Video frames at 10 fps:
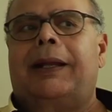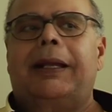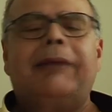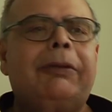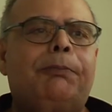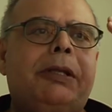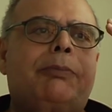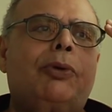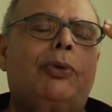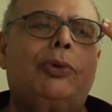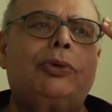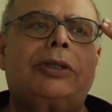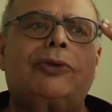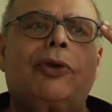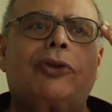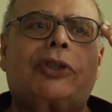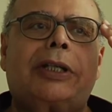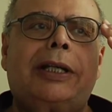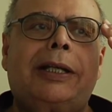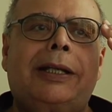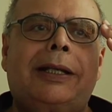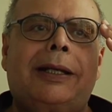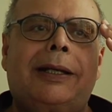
Even people who did not really,